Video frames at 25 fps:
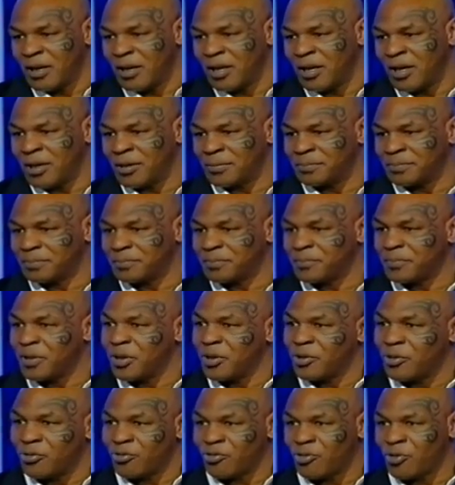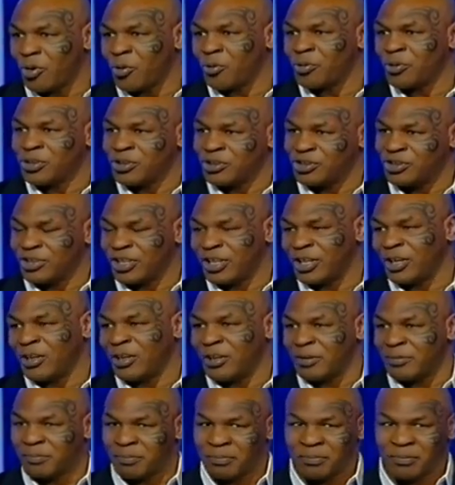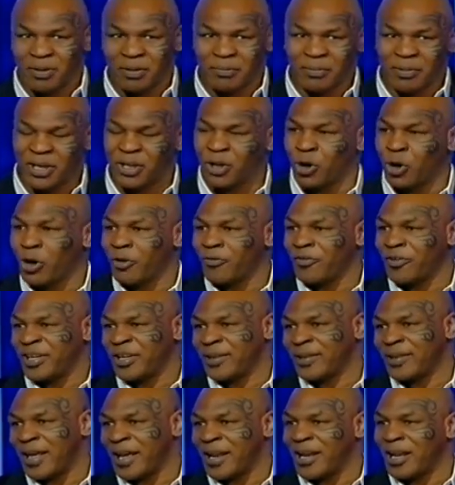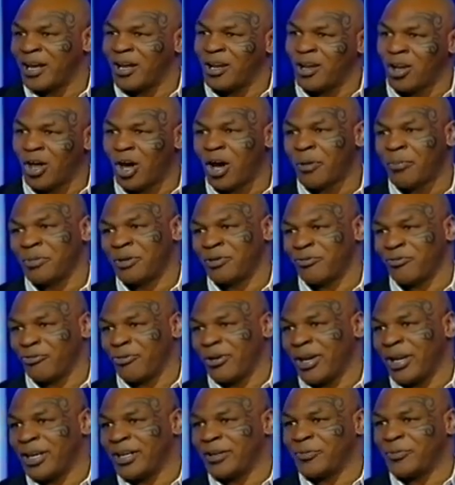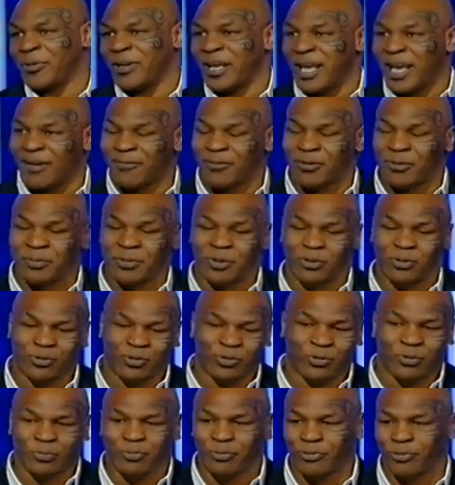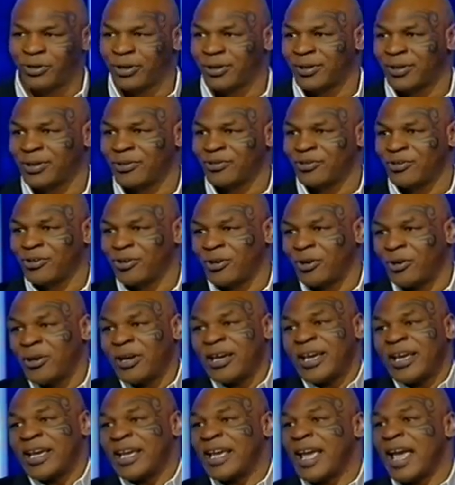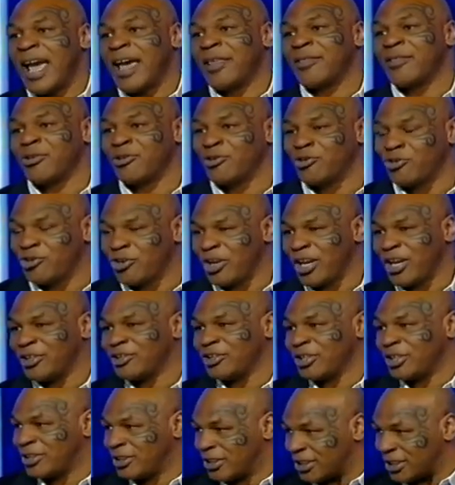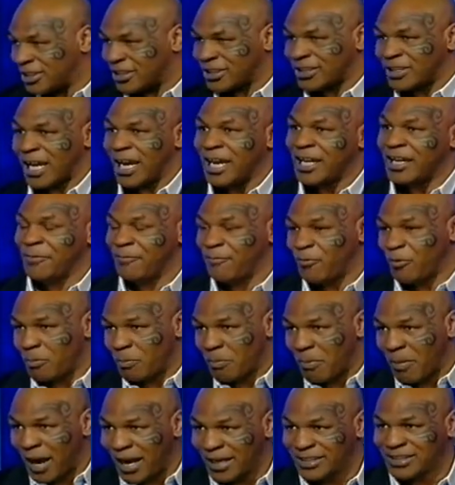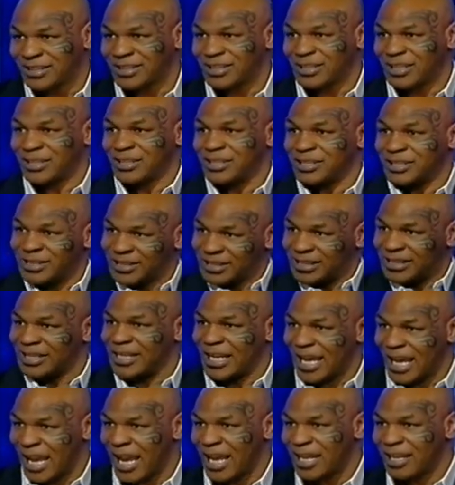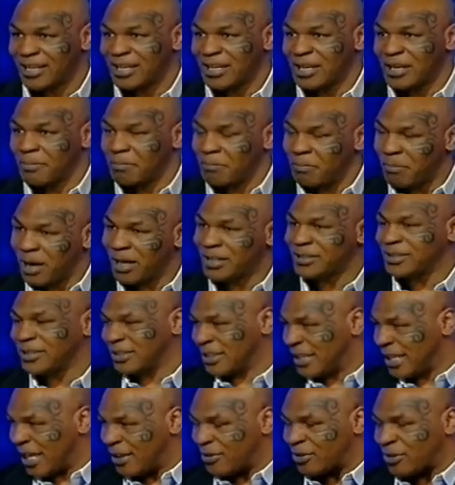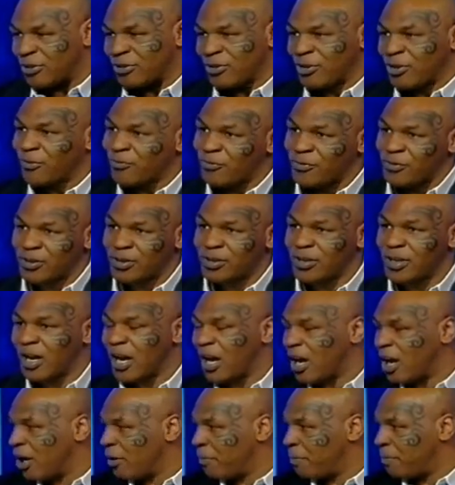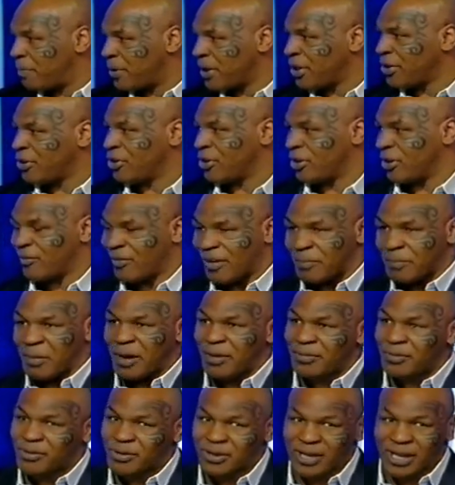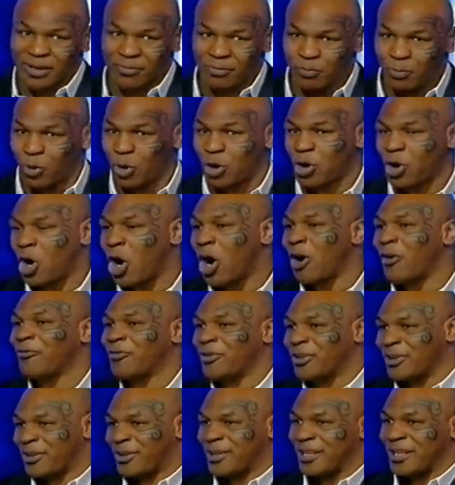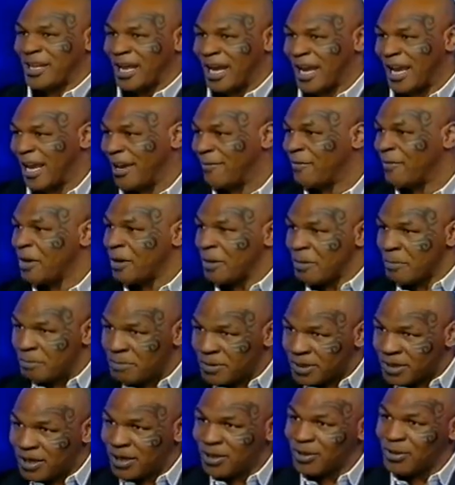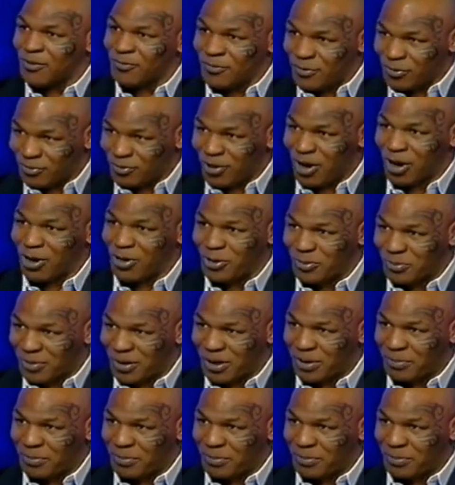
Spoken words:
thrown in jail and minorities at an alarming rate where they have to build new prisons. You know, it hasn't changed. It's exciting for my son to see that. My son has a different opinion of that. My son has more confidence than I have because of Barack